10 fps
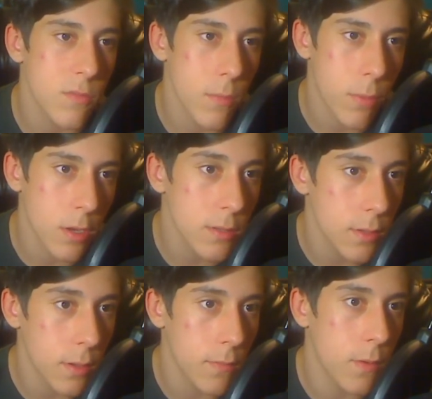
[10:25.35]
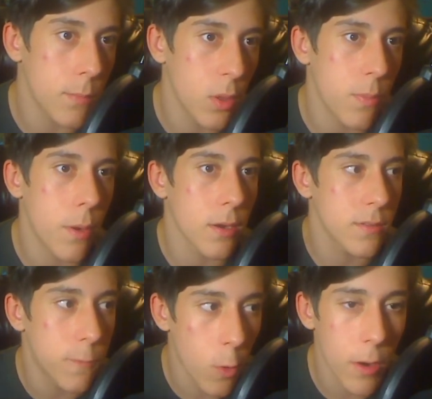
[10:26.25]
from both
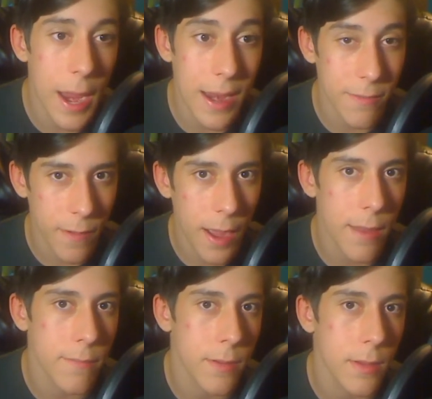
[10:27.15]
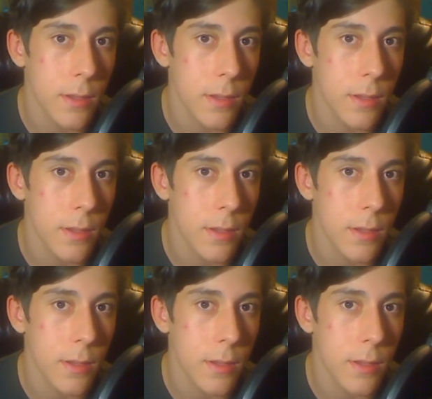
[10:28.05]
parts 4 and 5.